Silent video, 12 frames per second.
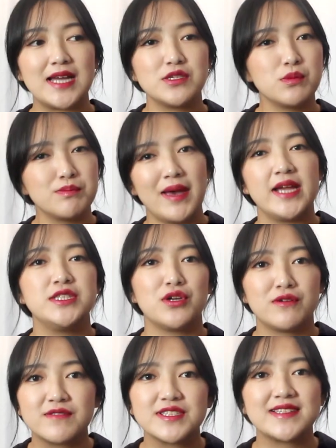I don't mind
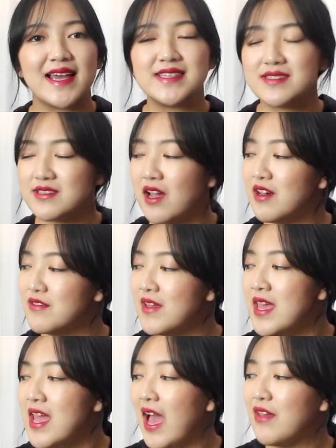oversized stuff.
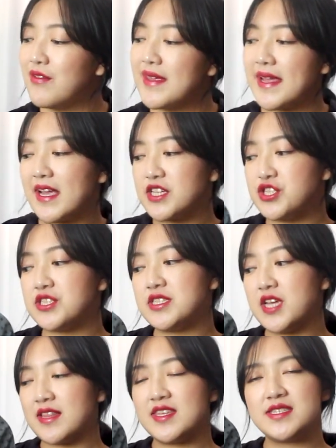I feel like I could just
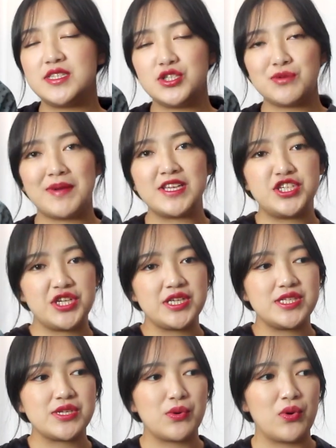tuck this into my
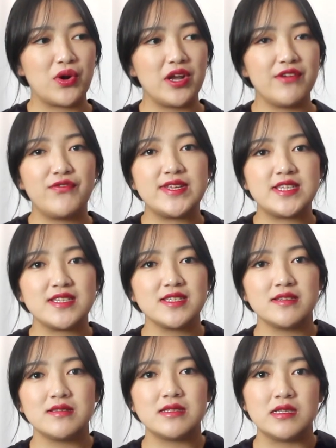jeans, or if it
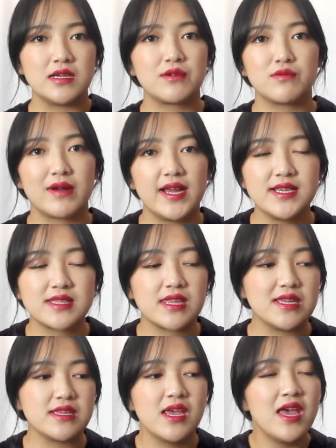doesn't look right,
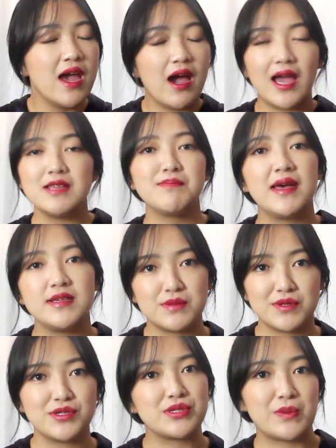then I might as
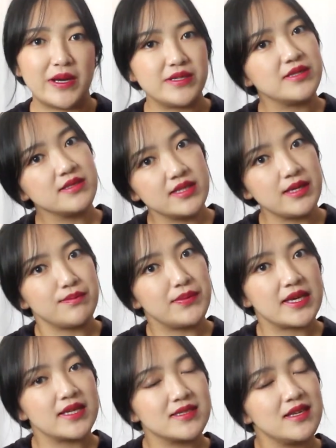well just wear it to sleep
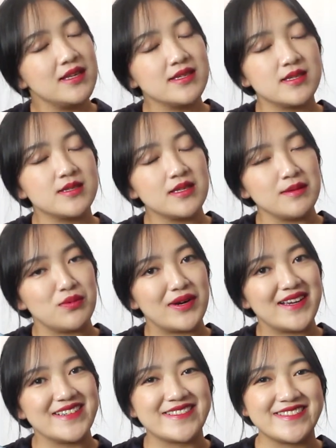because it is a
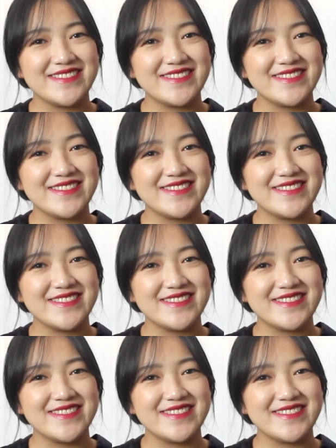sleepwear.